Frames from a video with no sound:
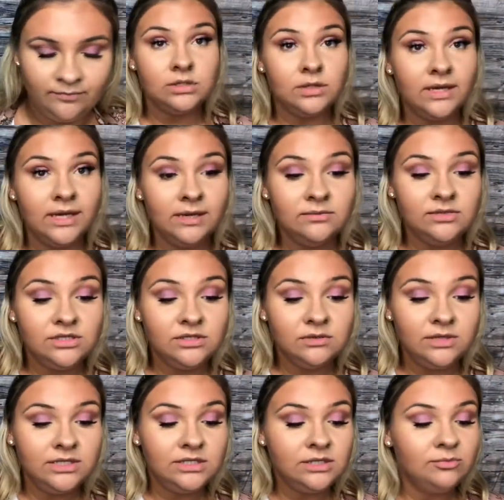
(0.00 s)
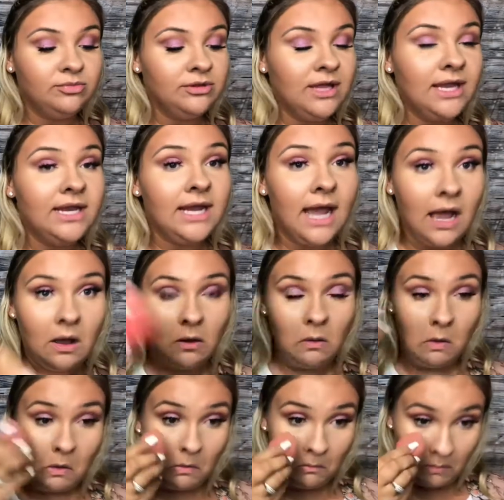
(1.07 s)
So I am just going to blend
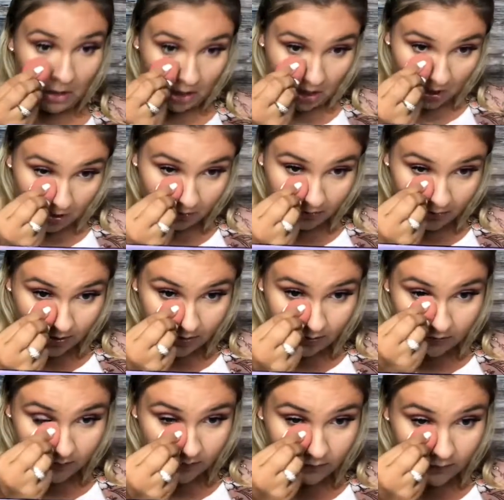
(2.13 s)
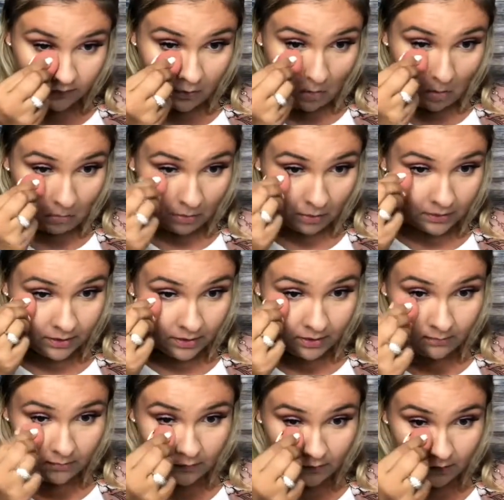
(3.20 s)
out my under eye creasing one more
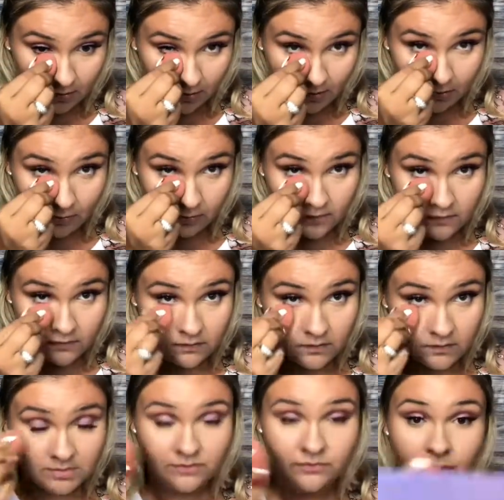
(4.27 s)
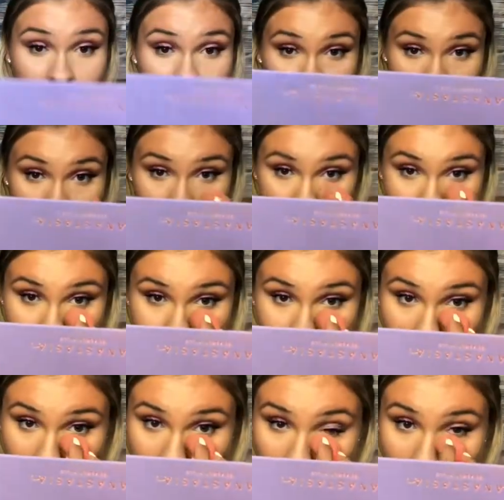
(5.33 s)
time because I always do this before I put on
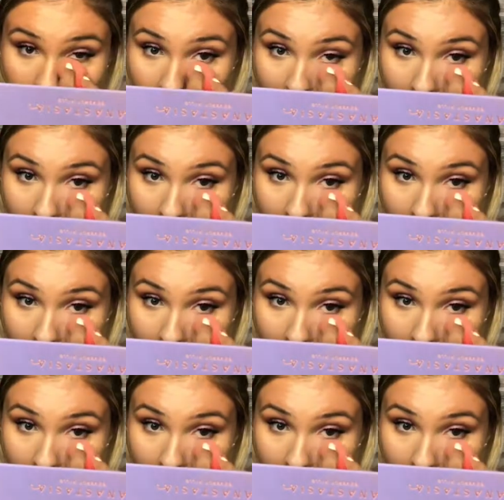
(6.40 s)
concealer.